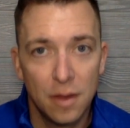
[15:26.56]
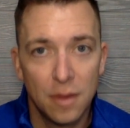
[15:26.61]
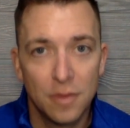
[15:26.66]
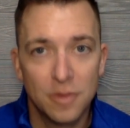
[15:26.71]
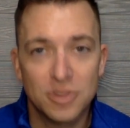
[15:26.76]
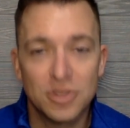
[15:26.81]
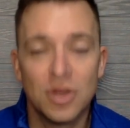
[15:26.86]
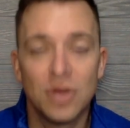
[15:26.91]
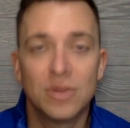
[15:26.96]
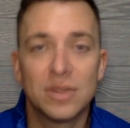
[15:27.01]

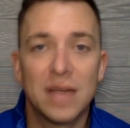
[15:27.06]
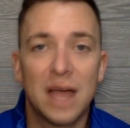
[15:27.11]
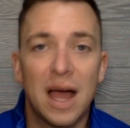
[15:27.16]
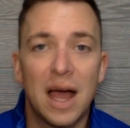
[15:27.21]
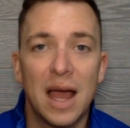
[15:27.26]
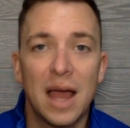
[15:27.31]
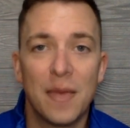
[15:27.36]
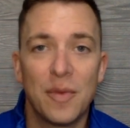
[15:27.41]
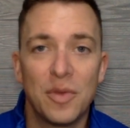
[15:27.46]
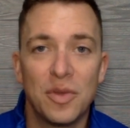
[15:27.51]
There's no
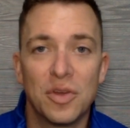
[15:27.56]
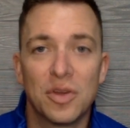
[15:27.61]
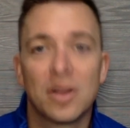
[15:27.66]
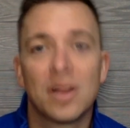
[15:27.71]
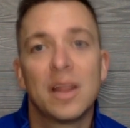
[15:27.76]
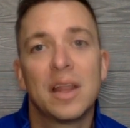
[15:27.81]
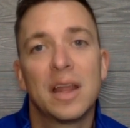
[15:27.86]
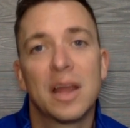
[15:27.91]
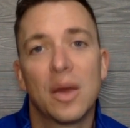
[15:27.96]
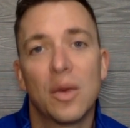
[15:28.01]
time when you're
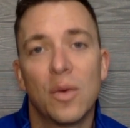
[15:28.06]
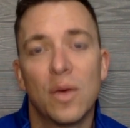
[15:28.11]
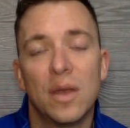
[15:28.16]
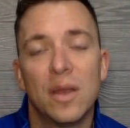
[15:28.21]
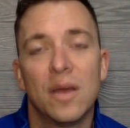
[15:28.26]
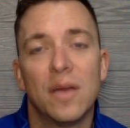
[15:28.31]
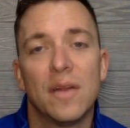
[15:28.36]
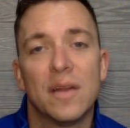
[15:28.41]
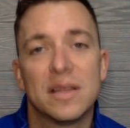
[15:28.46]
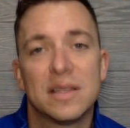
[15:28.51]
cleaning a
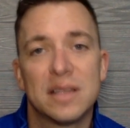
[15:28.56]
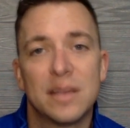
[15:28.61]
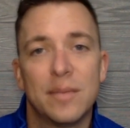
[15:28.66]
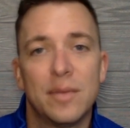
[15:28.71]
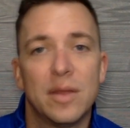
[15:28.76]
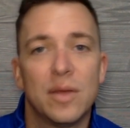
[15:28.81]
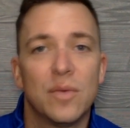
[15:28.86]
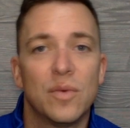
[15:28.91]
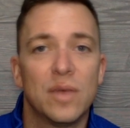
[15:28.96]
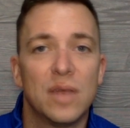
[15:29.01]
window that
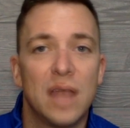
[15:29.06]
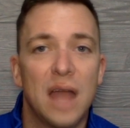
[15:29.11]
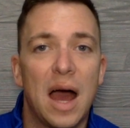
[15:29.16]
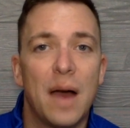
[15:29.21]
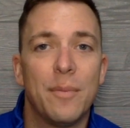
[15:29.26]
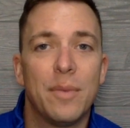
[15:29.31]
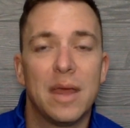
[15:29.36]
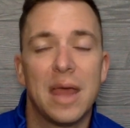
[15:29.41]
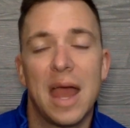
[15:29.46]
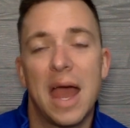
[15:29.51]
somebody would
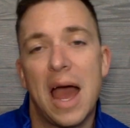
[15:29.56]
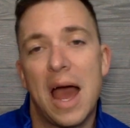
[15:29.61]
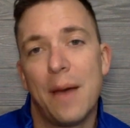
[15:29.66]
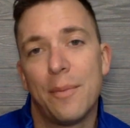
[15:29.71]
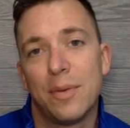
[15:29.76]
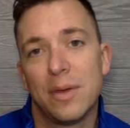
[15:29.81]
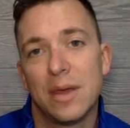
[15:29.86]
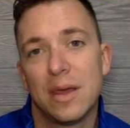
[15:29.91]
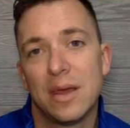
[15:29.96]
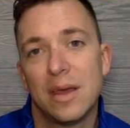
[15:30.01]
not be
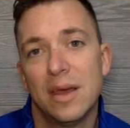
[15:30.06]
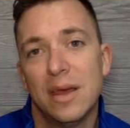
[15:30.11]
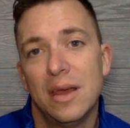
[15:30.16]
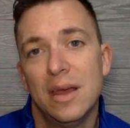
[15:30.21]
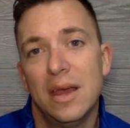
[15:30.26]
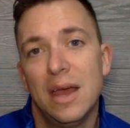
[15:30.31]
happy,